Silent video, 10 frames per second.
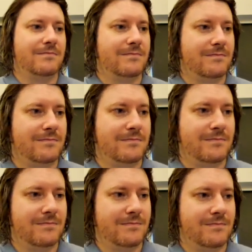handle
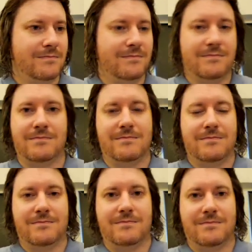your page.
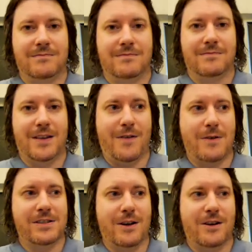If I
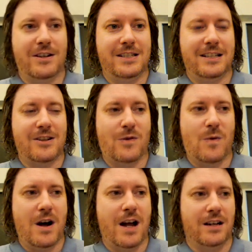was the owner of TikTok,
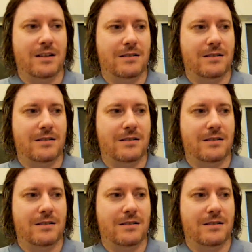what?